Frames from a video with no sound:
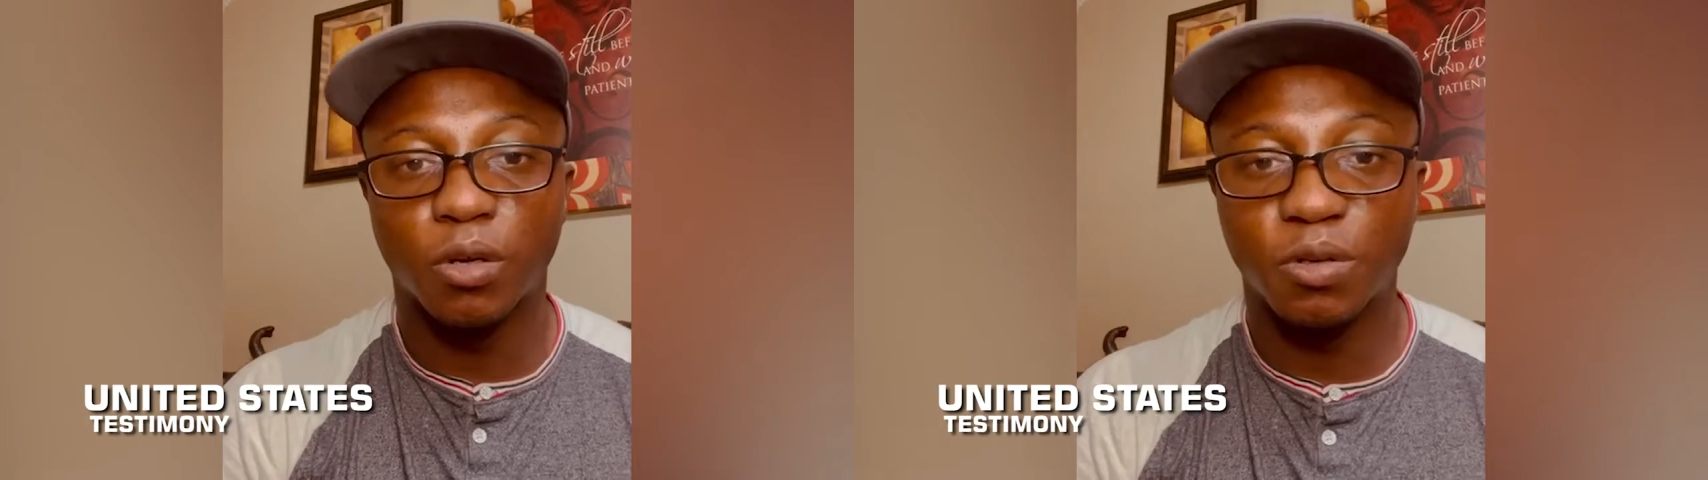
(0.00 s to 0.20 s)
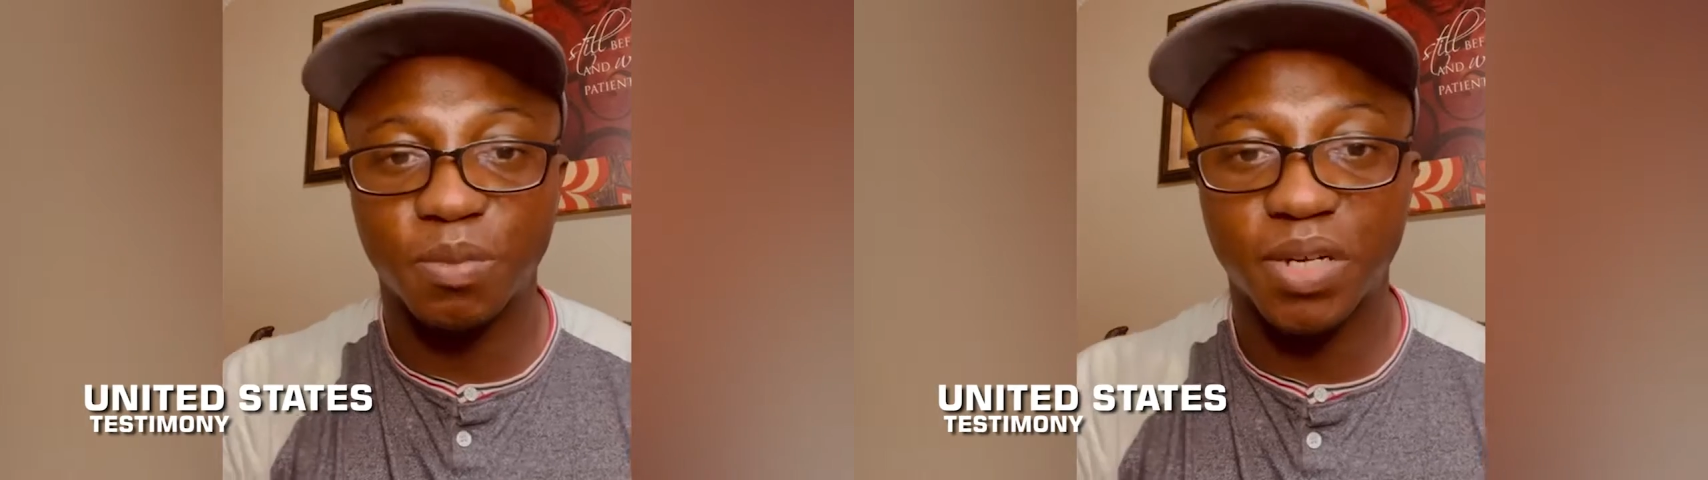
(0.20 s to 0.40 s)

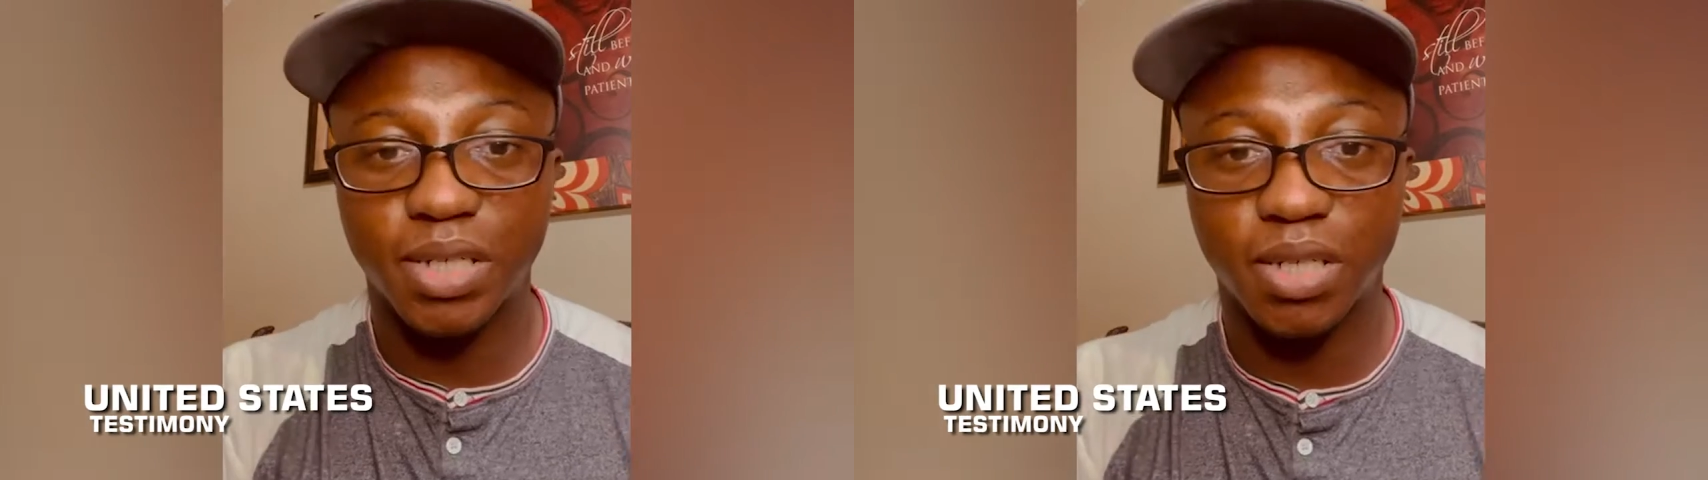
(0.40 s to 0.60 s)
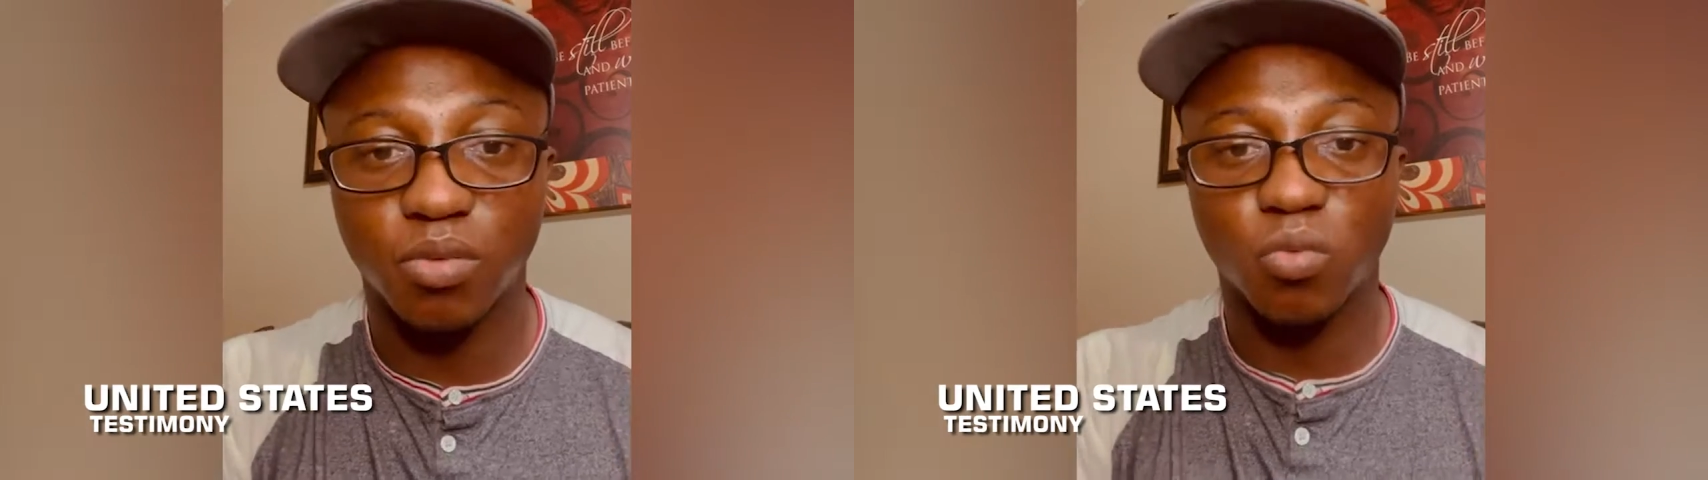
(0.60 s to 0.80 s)
Good
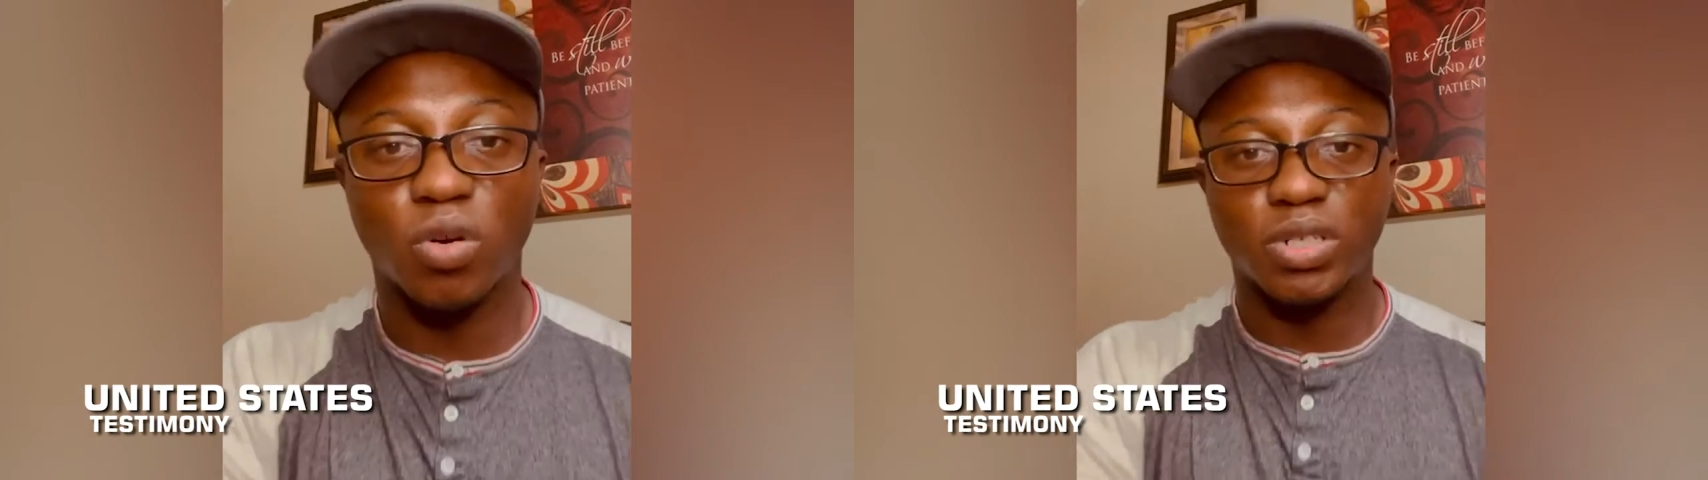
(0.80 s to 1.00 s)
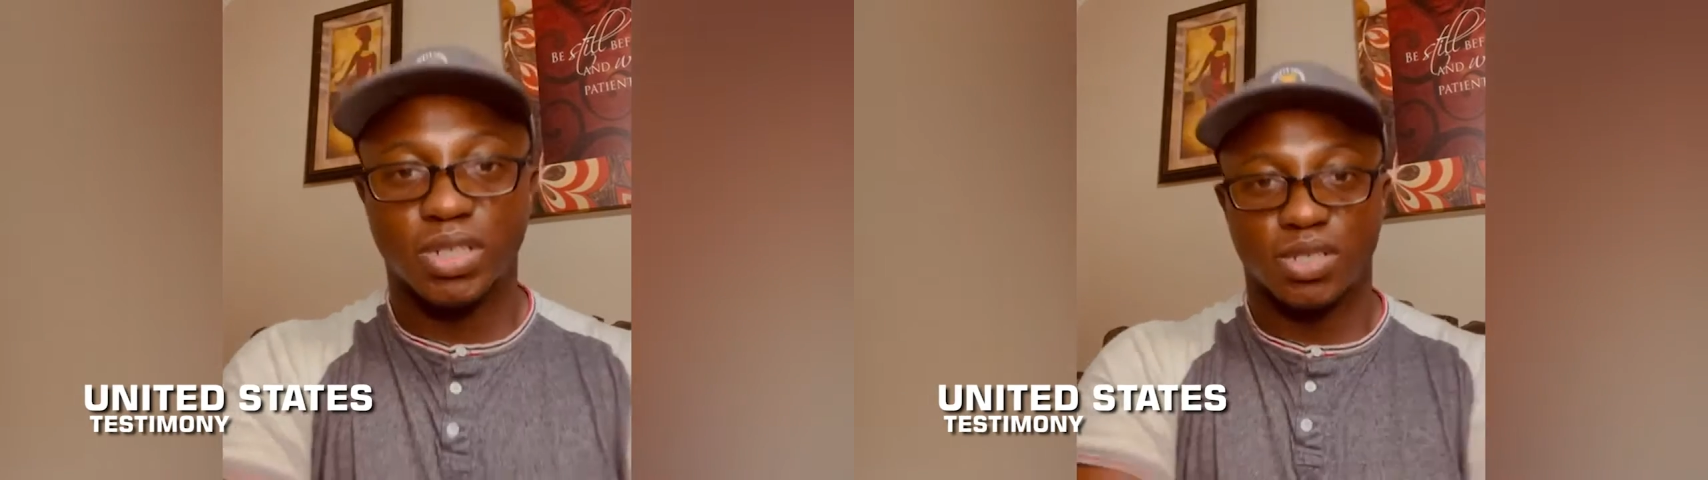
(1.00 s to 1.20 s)
morning,
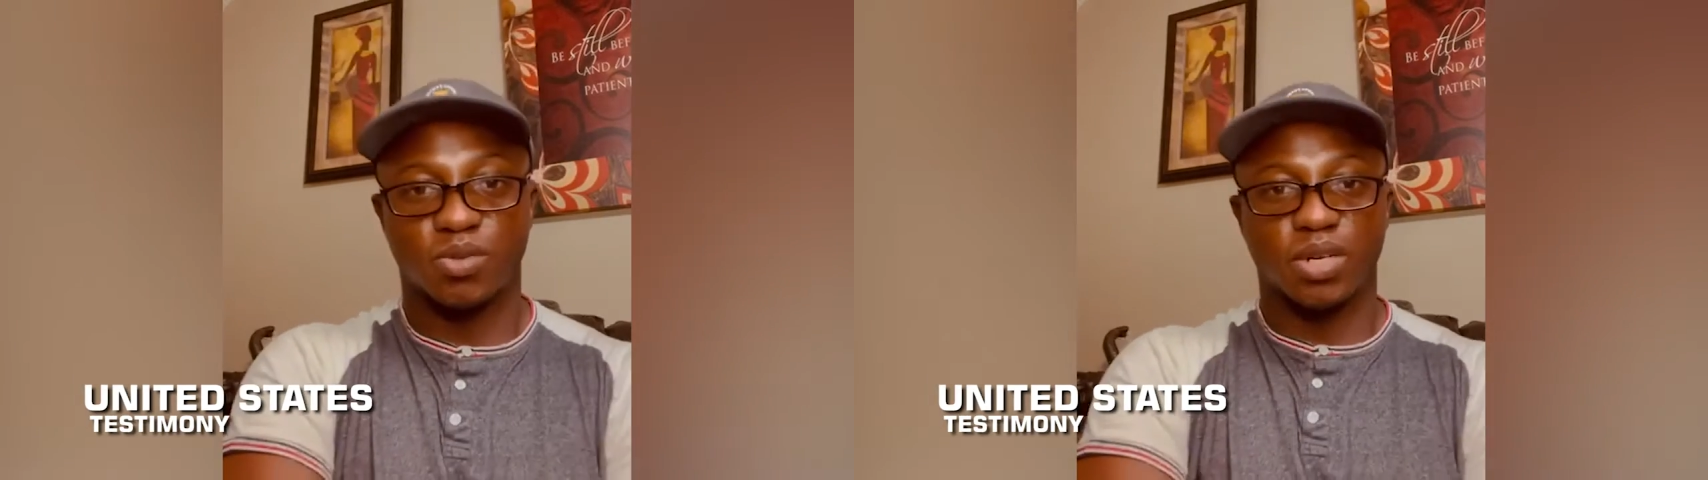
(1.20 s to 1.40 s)
Wonders